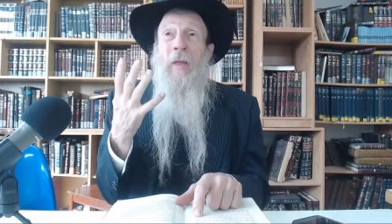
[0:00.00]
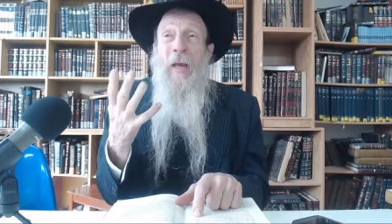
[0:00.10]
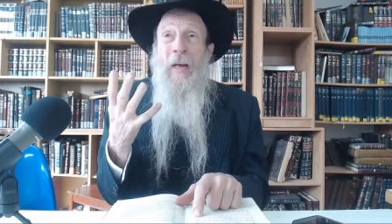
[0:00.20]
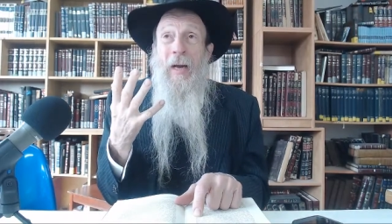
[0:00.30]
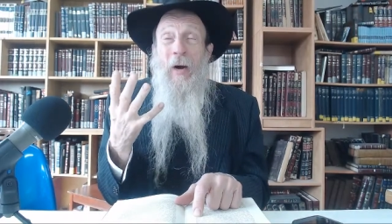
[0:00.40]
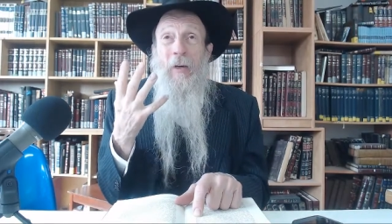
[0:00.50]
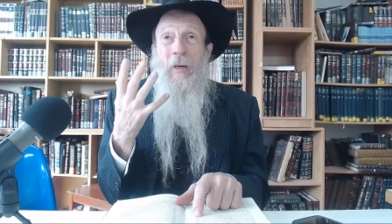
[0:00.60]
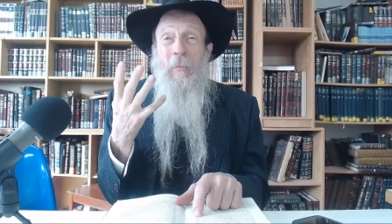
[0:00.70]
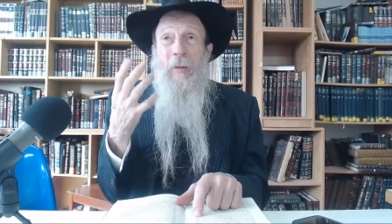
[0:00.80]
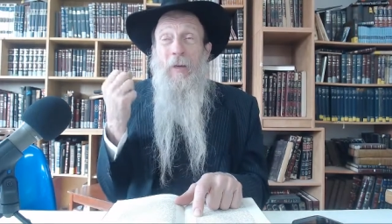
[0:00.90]
And how can
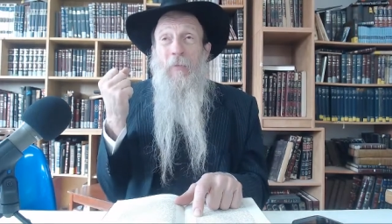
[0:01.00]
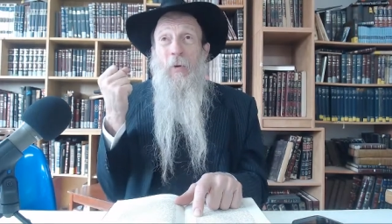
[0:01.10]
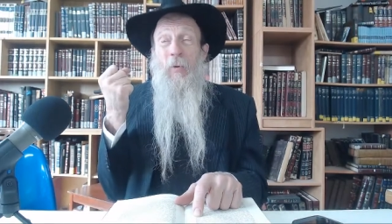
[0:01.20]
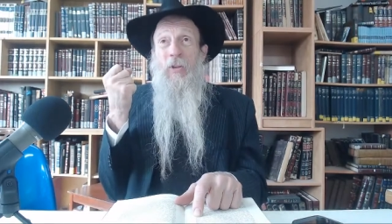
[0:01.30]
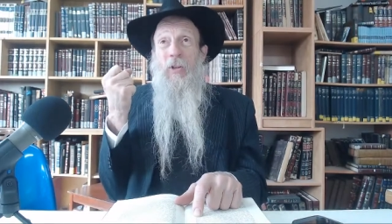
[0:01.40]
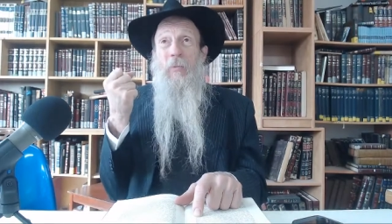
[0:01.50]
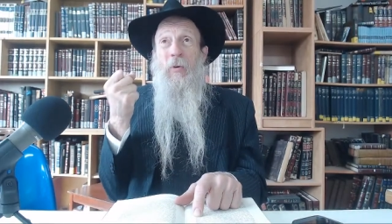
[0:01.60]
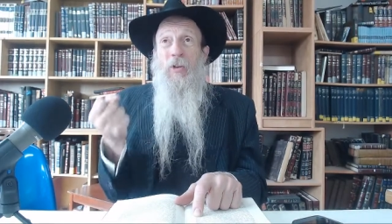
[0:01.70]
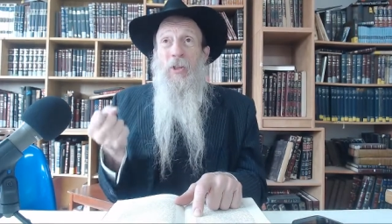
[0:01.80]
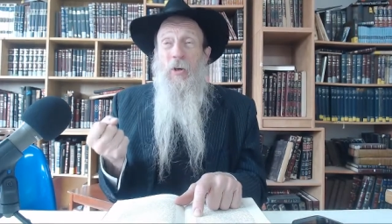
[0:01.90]
it be that he requested
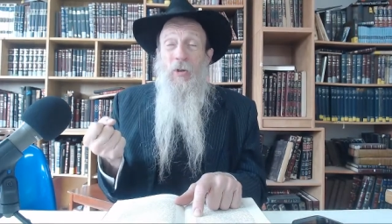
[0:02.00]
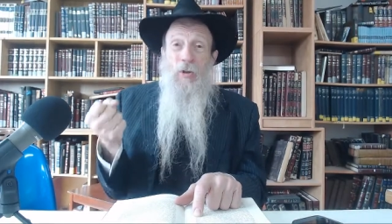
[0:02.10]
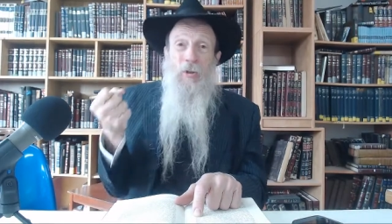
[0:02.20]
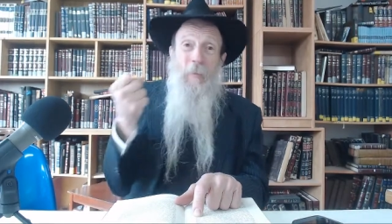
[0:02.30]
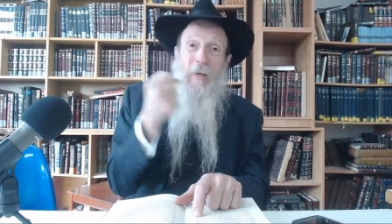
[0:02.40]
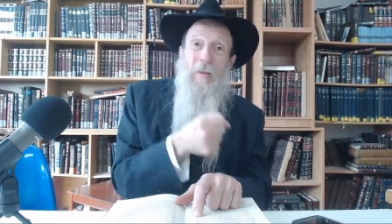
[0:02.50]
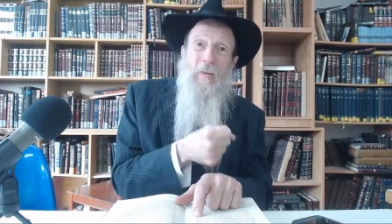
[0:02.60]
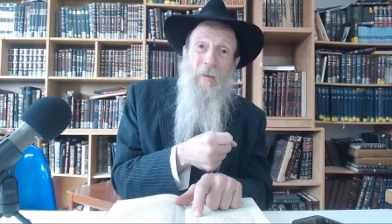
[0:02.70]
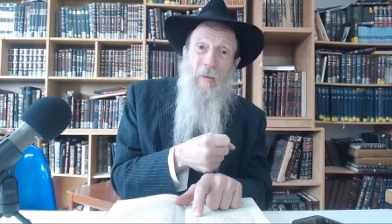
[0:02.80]
mercy, he also demanded?